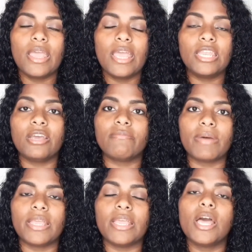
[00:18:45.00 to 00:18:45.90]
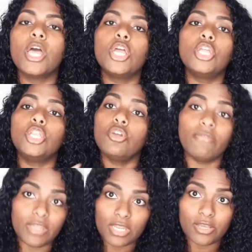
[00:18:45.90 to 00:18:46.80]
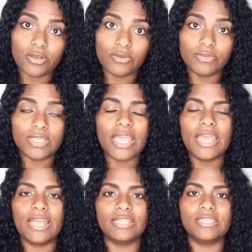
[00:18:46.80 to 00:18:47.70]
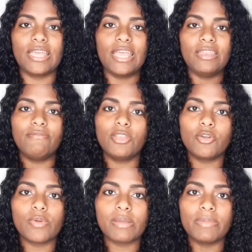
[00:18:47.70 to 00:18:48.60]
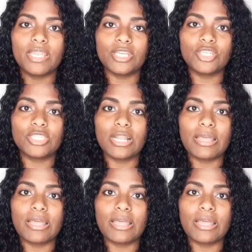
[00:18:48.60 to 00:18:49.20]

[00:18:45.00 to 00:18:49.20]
any of my new videos and any video recommendations.